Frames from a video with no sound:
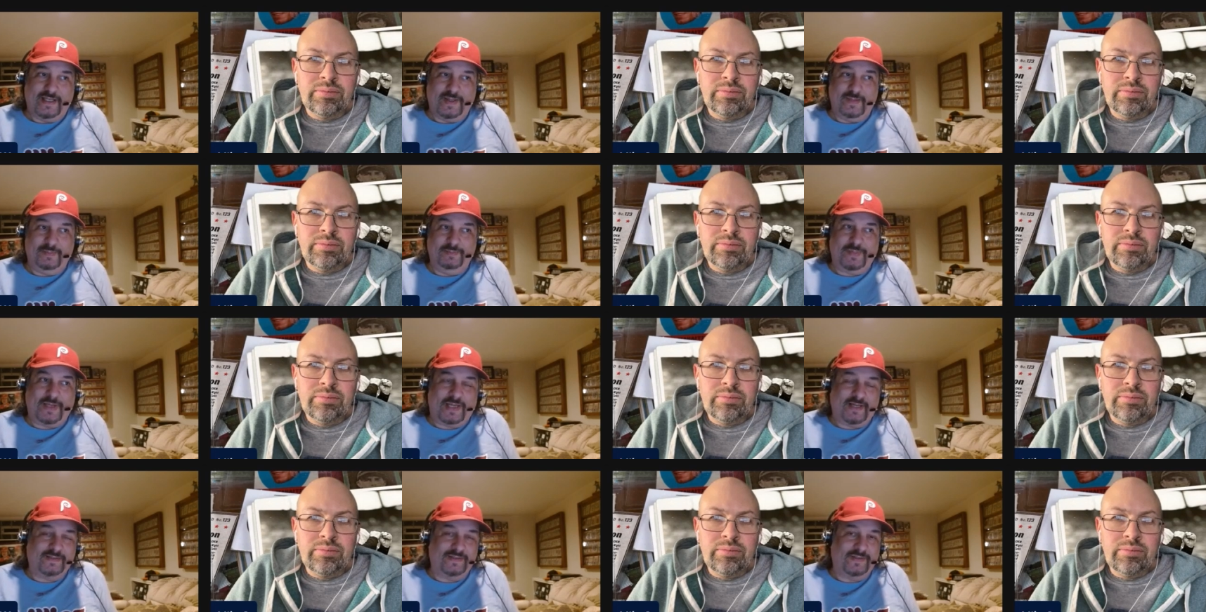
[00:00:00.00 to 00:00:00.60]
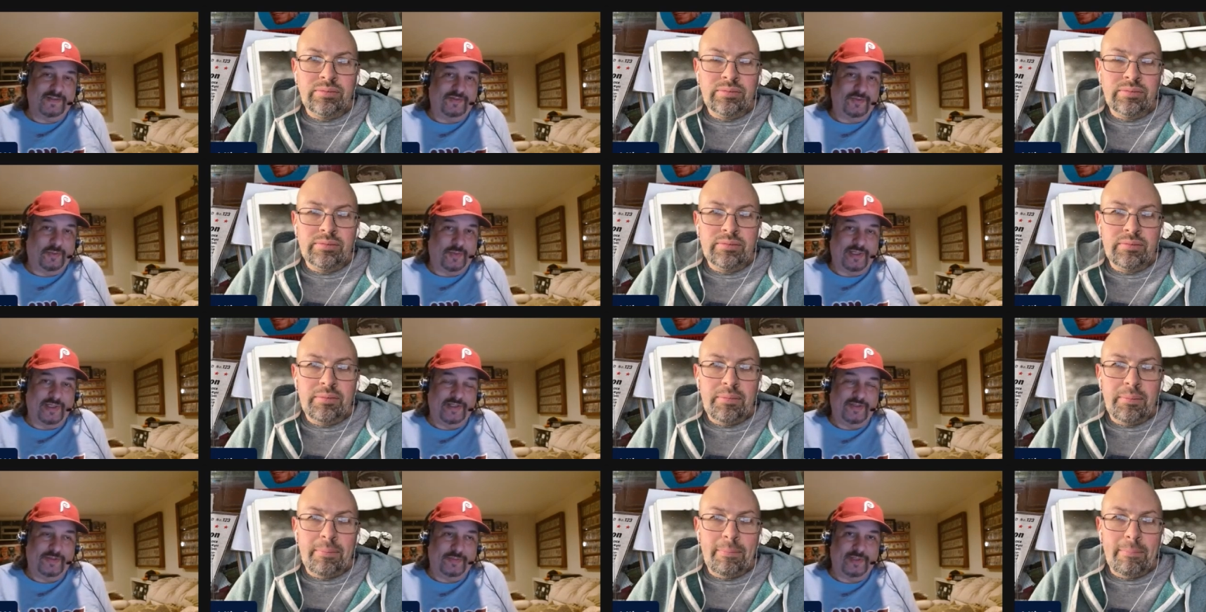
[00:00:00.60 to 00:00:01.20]
Speaker 1: him back to
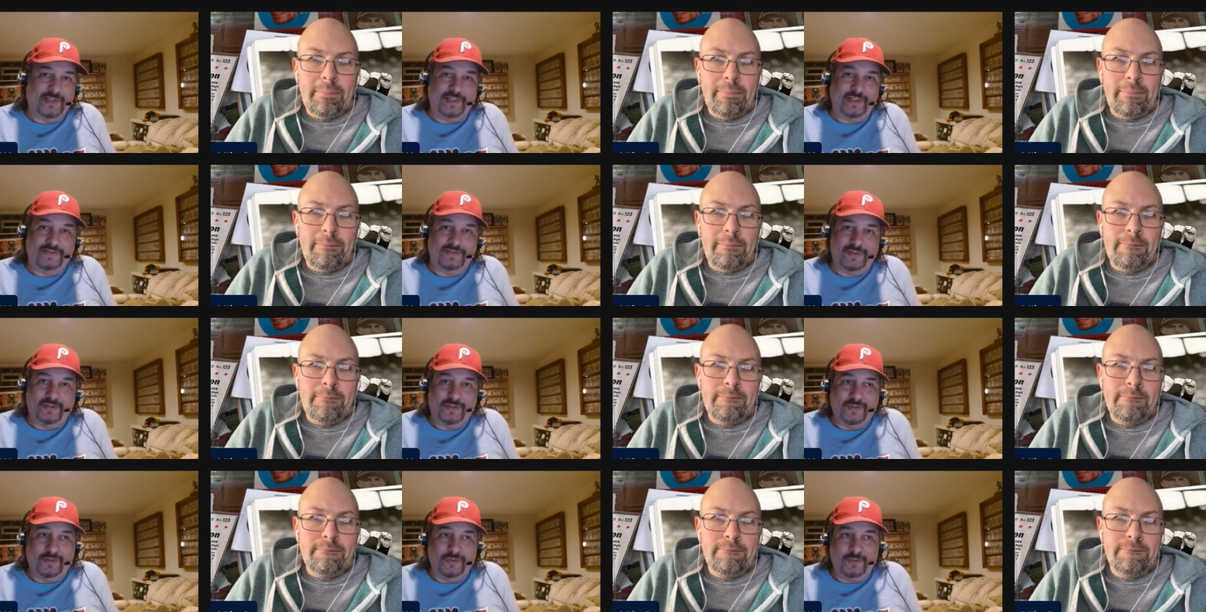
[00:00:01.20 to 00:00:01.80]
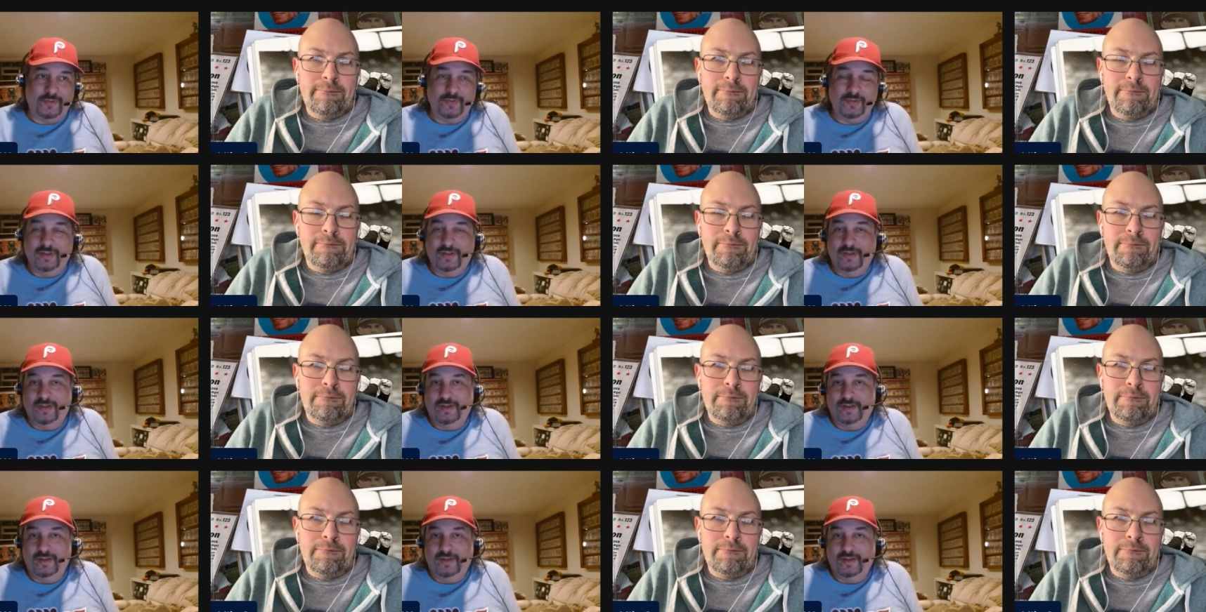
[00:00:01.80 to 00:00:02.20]
2022,